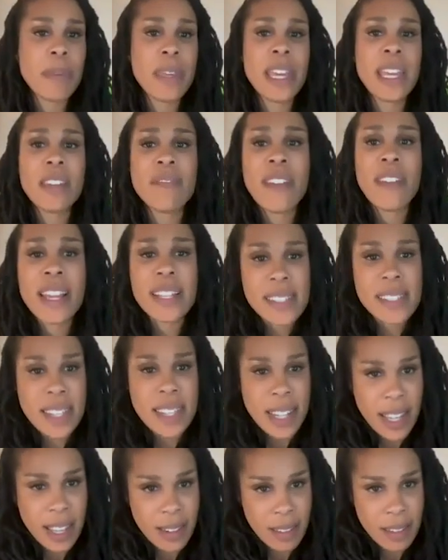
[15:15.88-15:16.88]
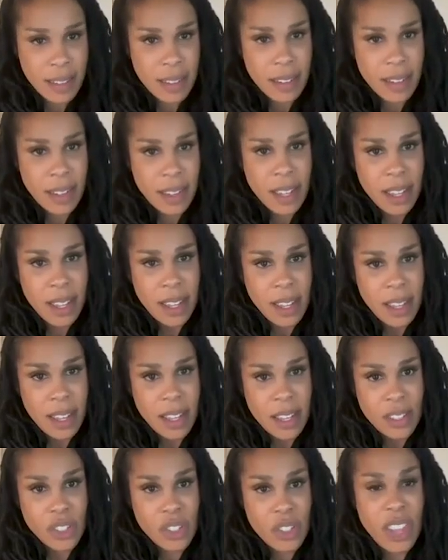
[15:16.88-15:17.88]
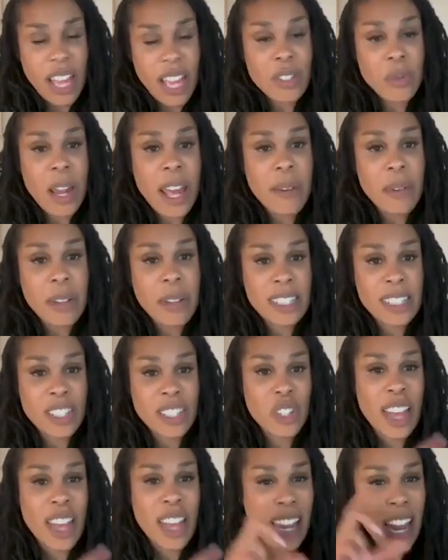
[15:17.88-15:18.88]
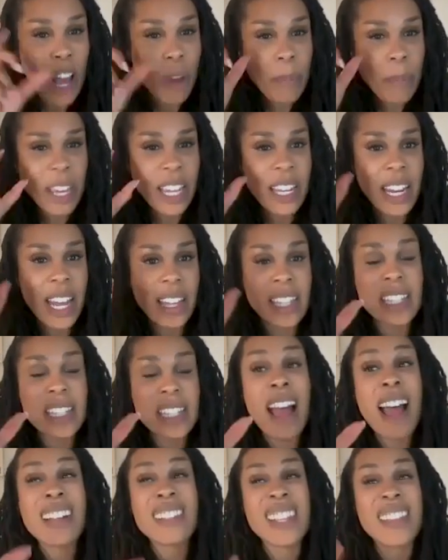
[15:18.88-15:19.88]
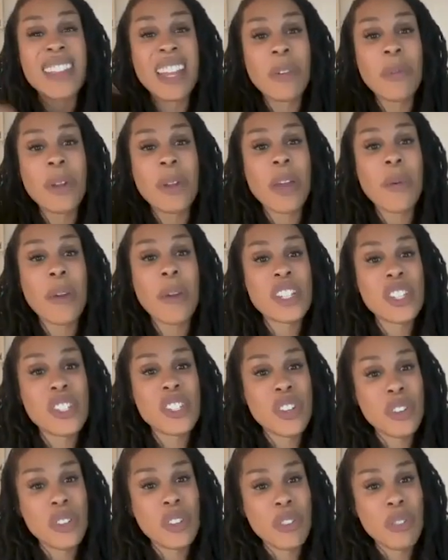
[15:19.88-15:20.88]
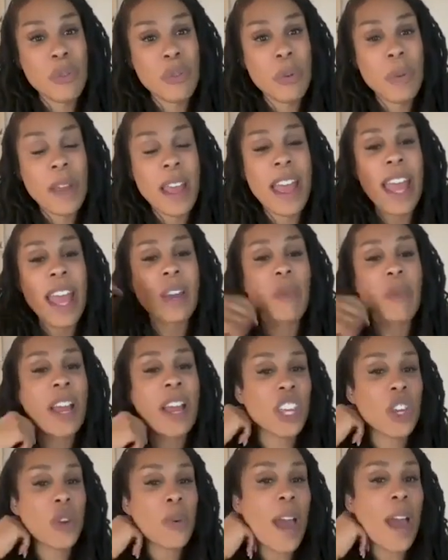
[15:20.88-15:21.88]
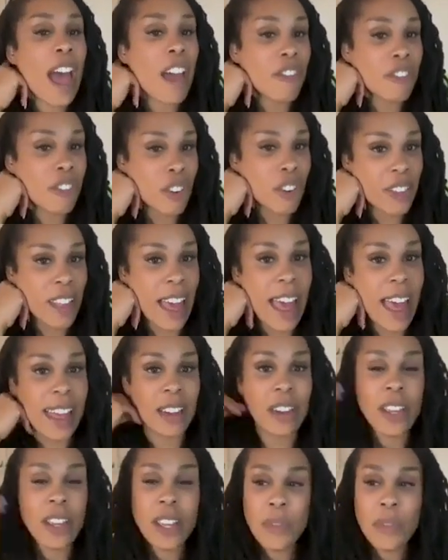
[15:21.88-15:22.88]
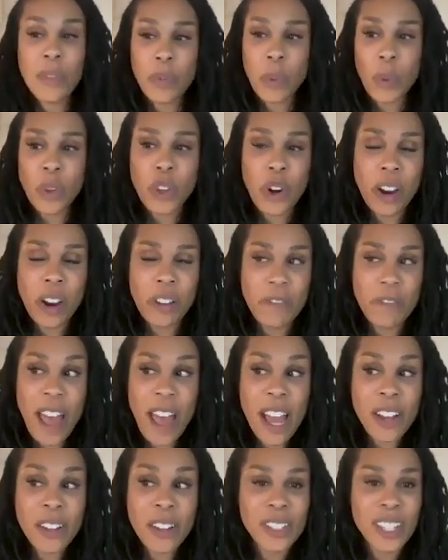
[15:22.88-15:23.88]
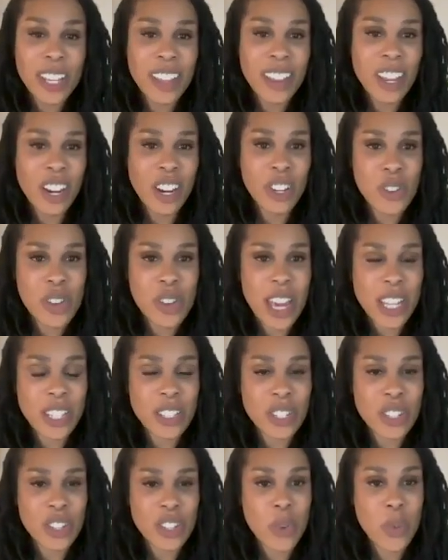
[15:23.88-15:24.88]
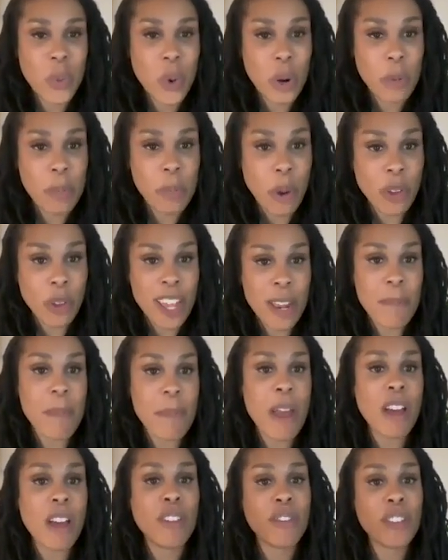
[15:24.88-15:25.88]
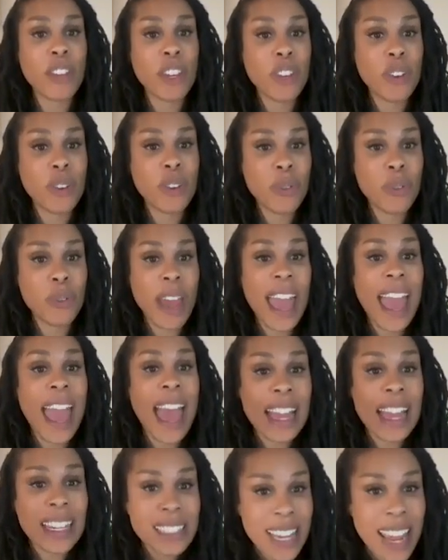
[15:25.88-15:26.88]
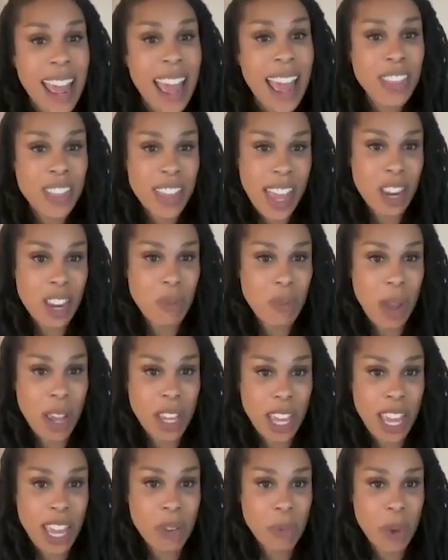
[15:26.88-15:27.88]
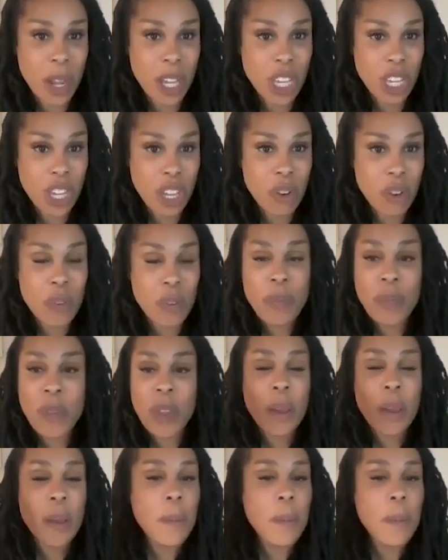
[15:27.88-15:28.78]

not being invested in. So that's what and so that helped me connect the dots. And then when I went to NYU after that, when you're on faculty there, you work both at Bellevue and at the NYU,